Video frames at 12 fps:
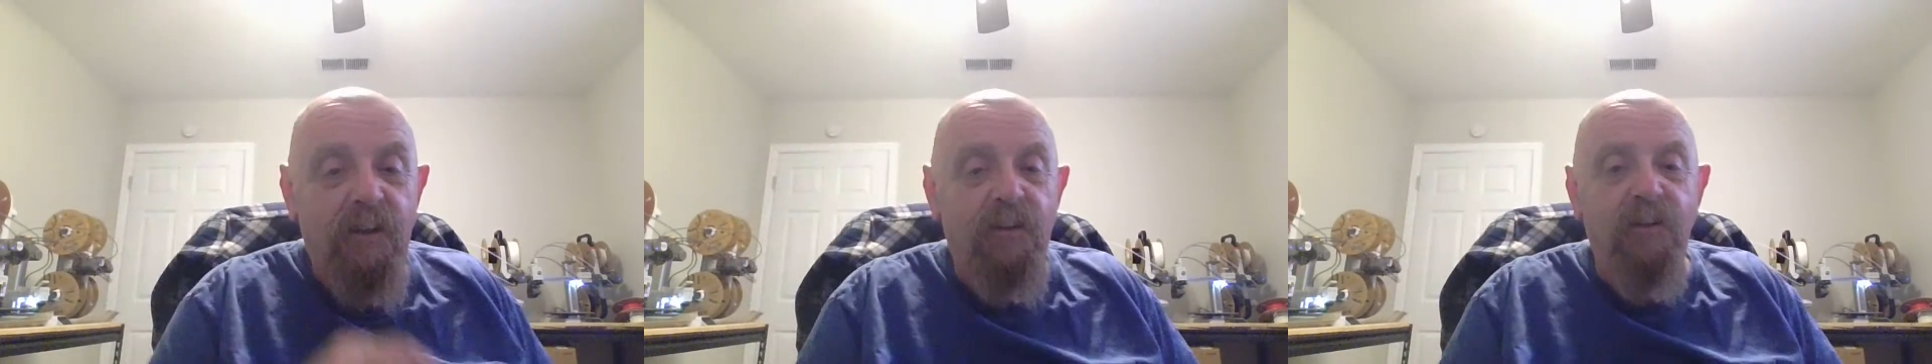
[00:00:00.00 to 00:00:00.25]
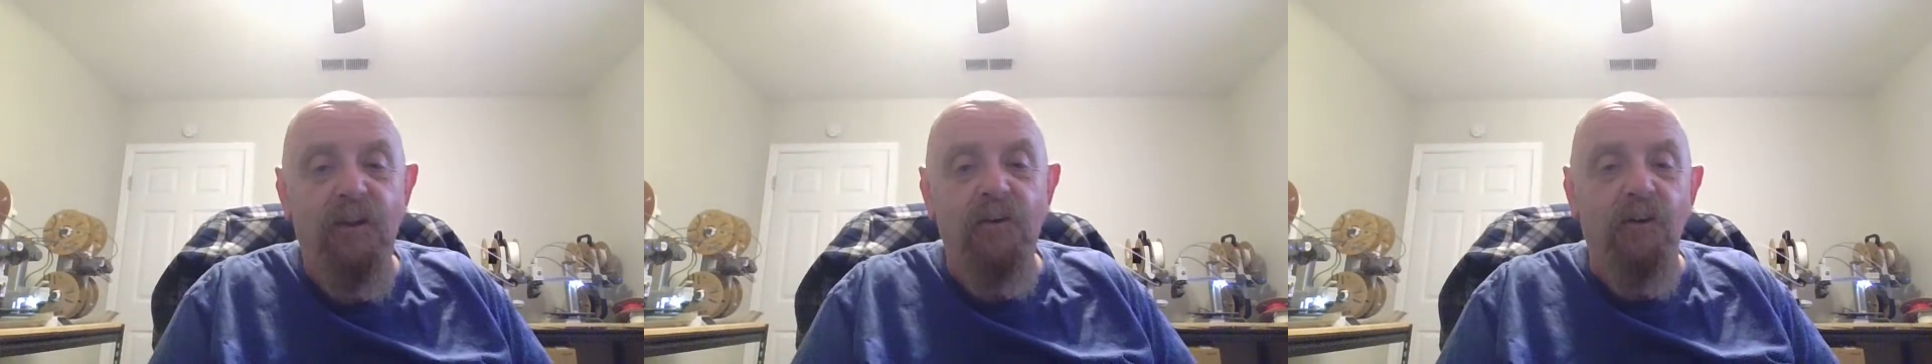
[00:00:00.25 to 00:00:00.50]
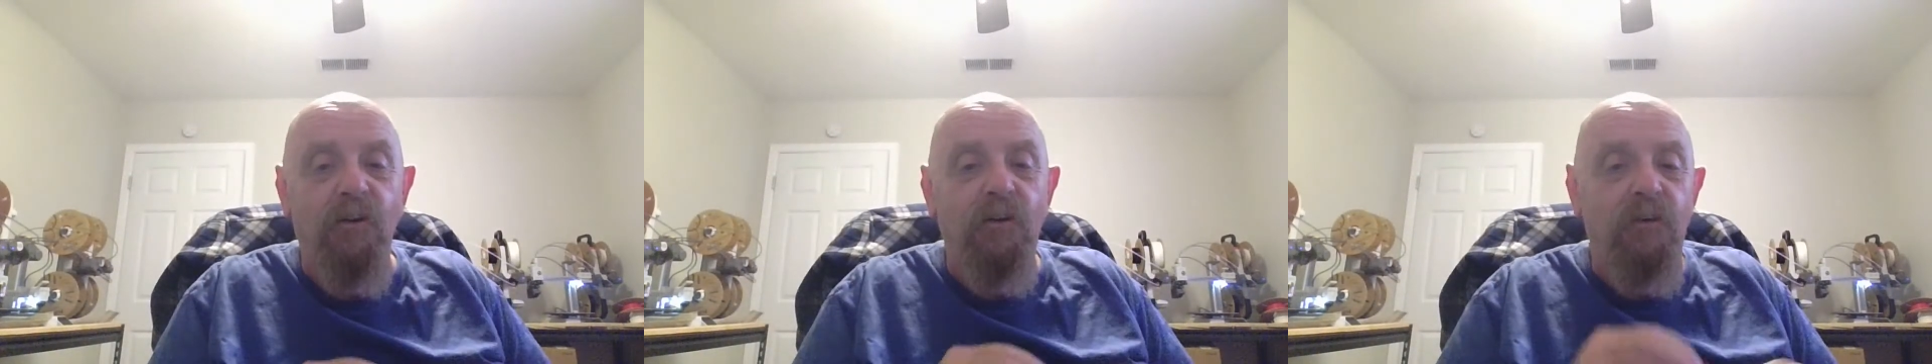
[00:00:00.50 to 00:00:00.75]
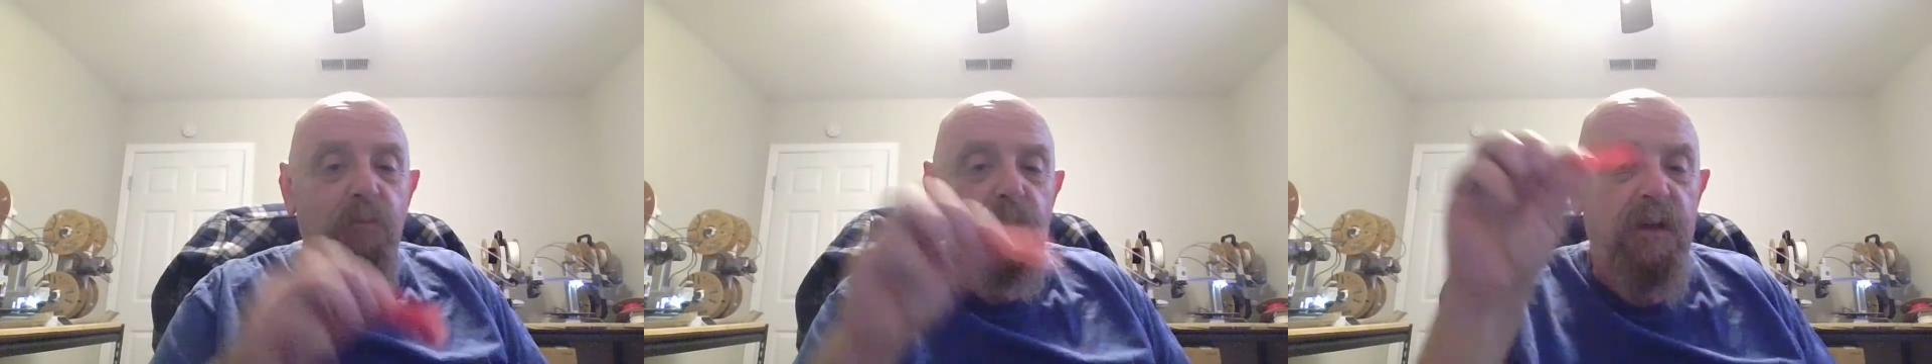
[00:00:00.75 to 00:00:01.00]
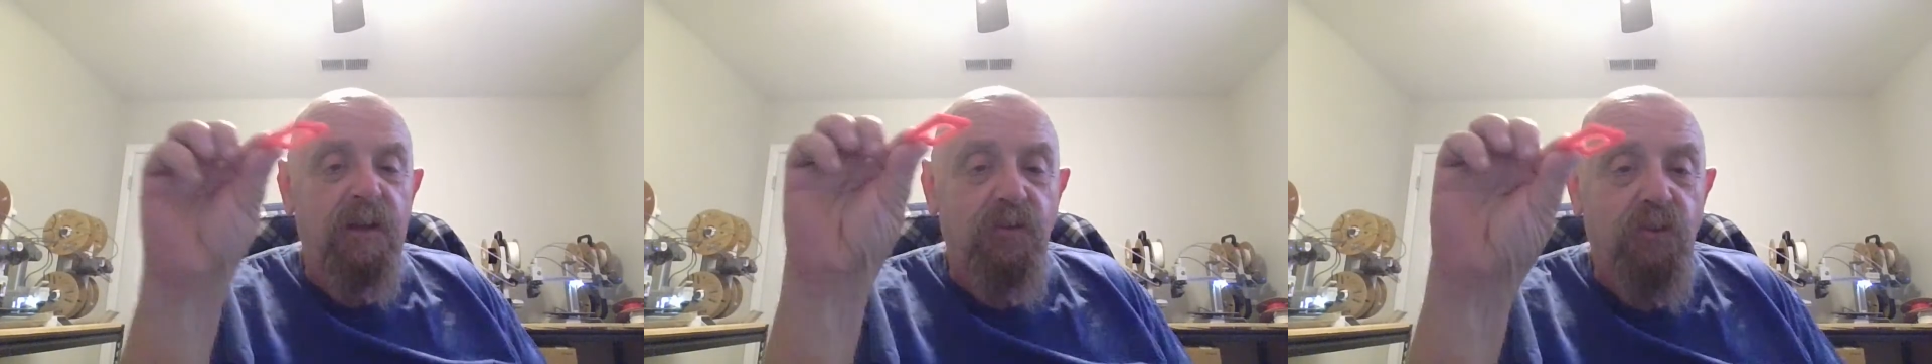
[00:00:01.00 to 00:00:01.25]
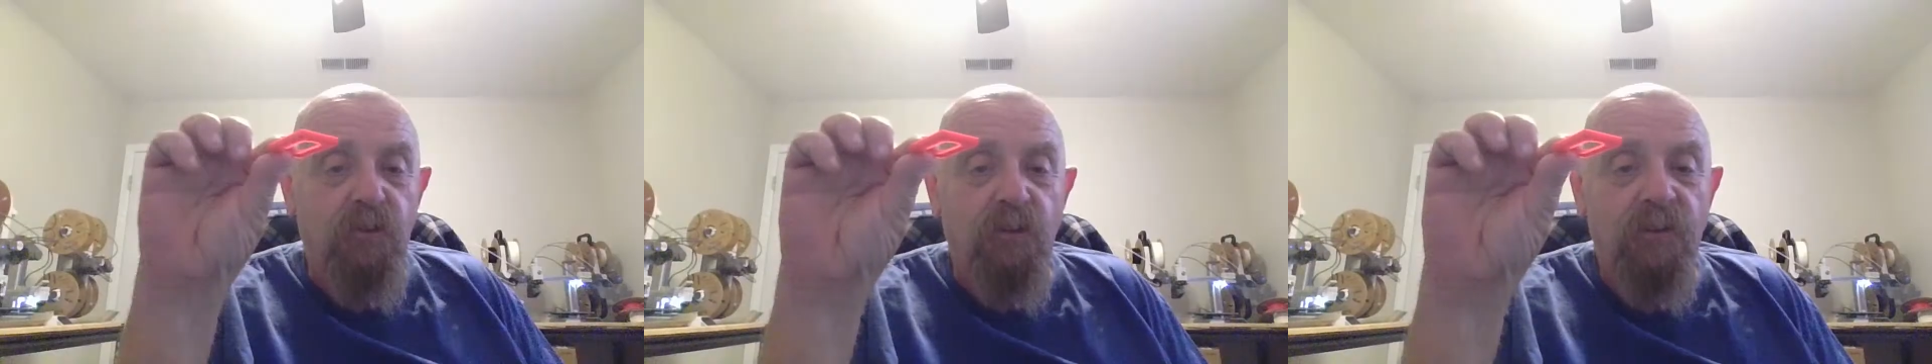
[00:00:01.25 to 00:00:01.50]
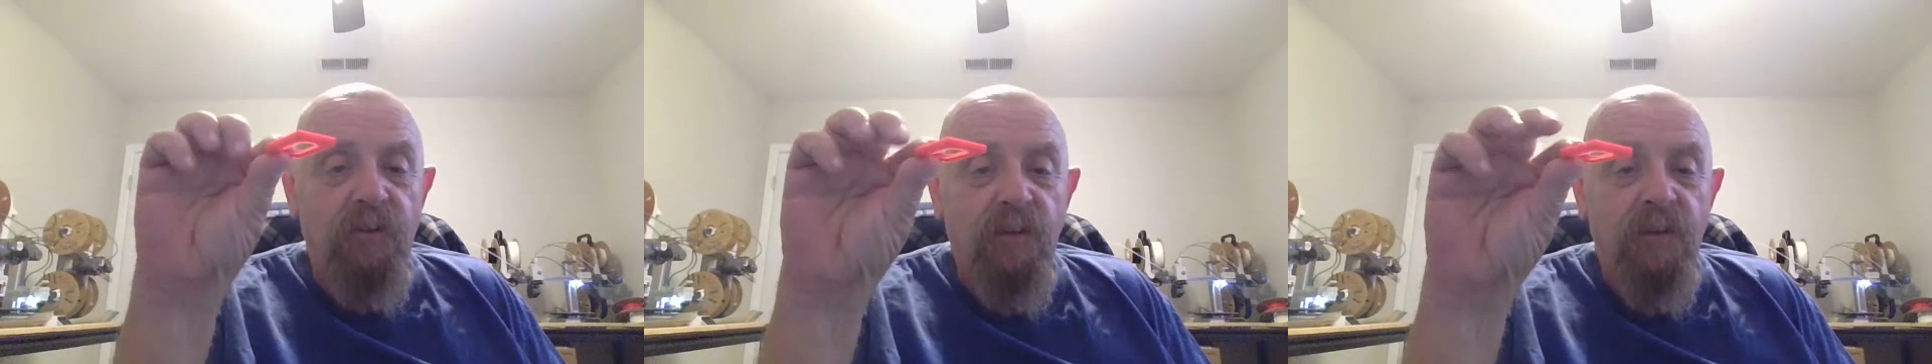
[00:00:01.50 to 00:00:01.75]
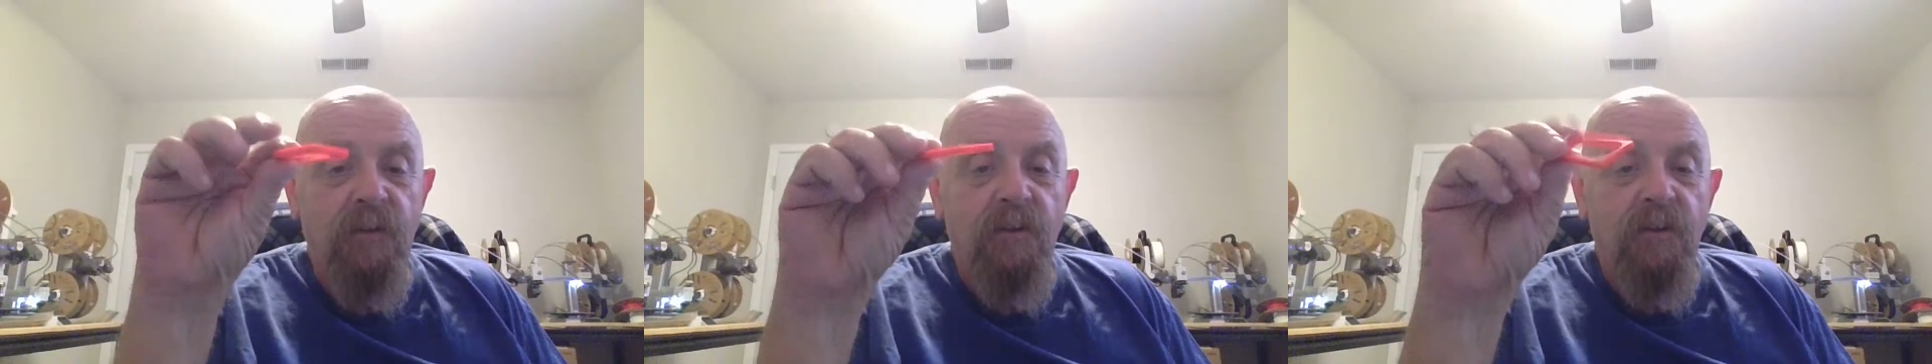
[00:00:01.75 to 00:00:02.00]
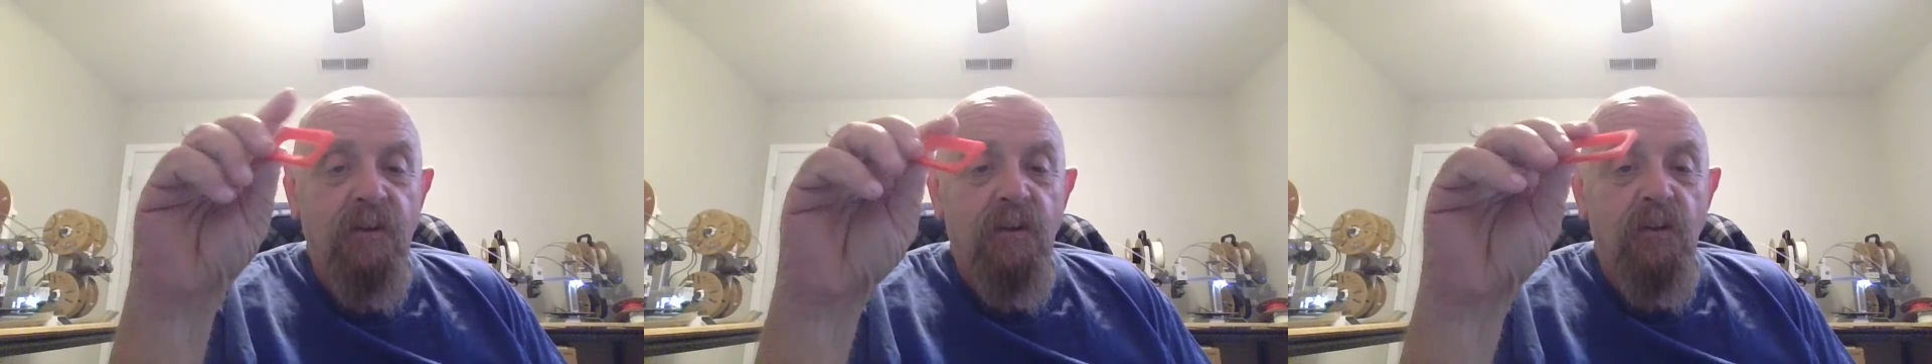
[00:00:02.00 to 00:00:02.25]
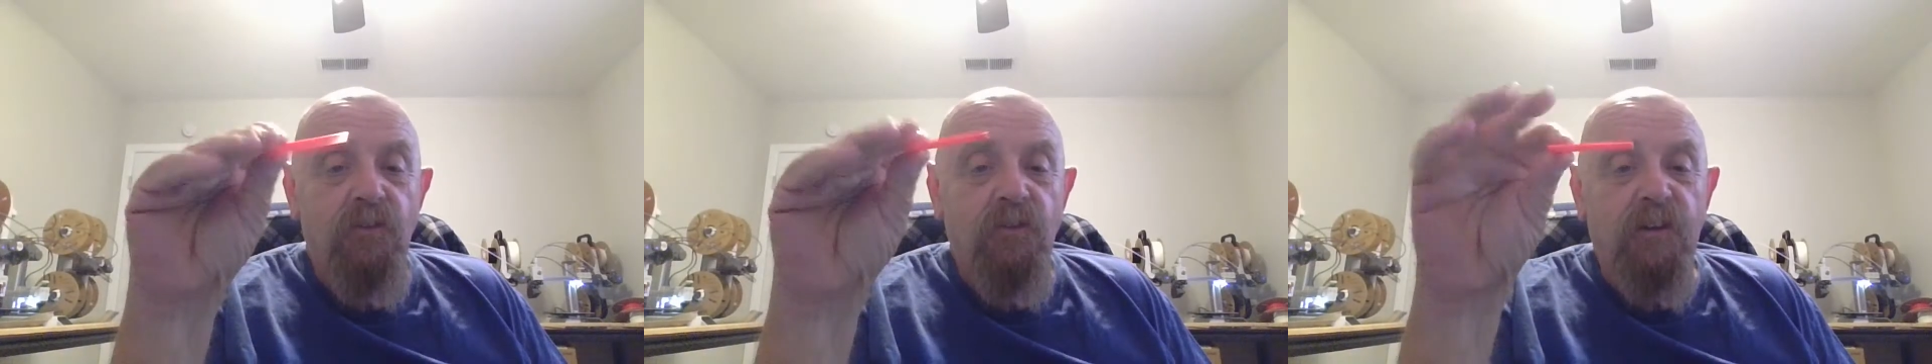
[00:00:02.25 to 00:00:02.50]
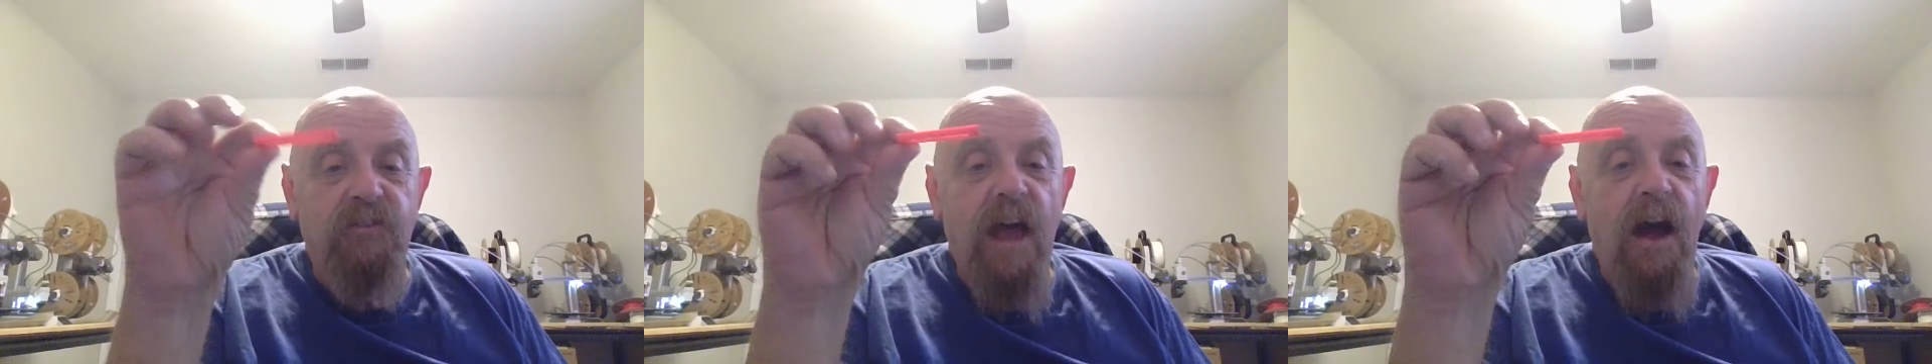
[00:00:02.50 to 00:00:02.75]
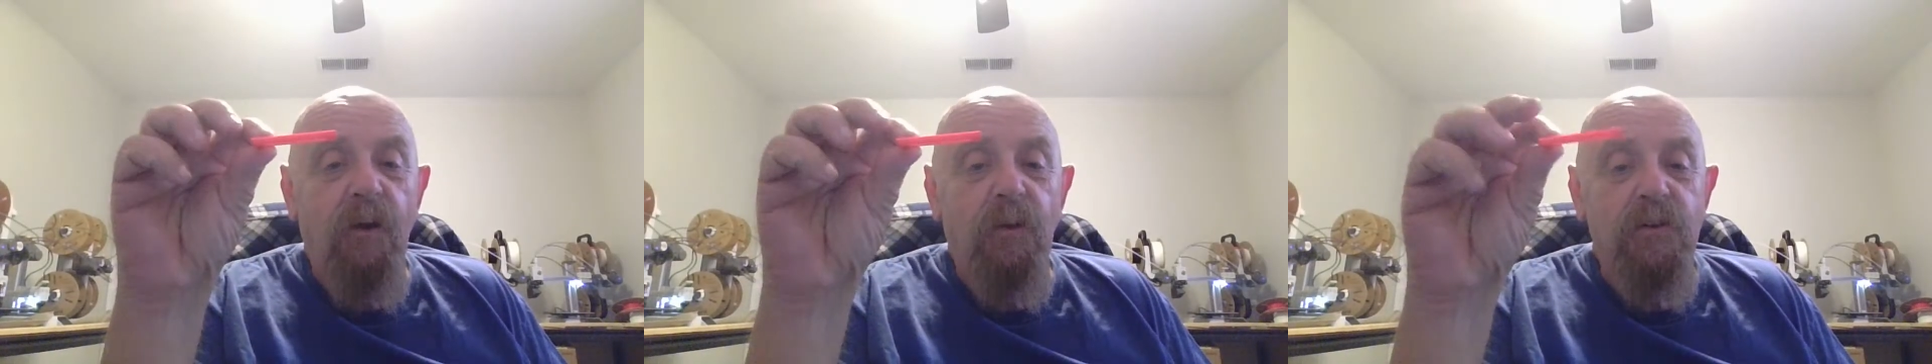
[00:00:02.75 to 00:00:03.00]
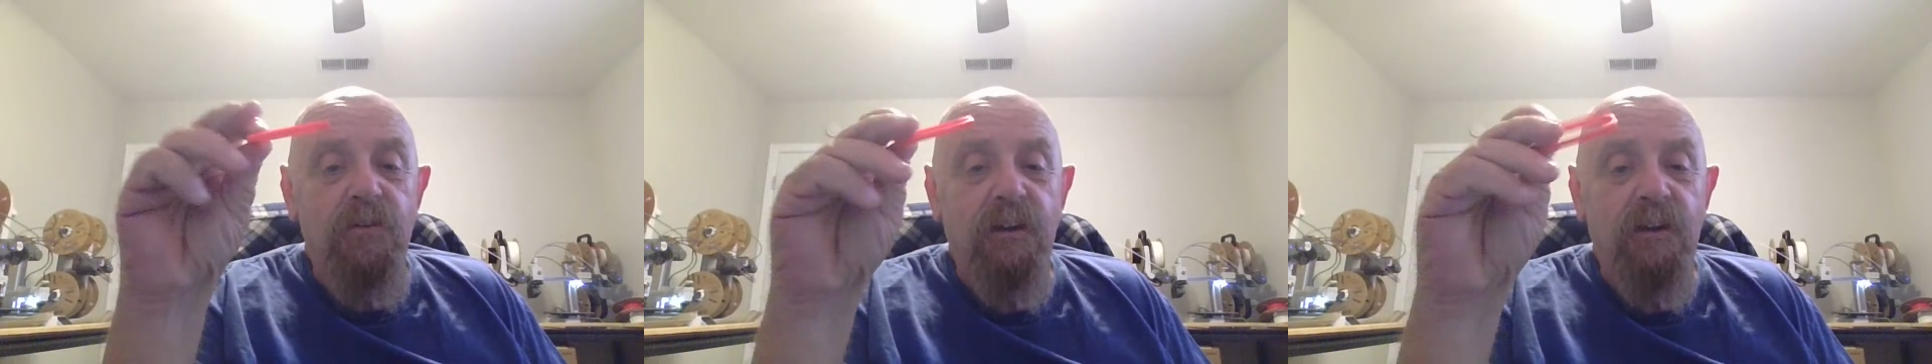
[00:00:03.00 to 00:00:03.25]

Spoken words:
little piece. 6 hours.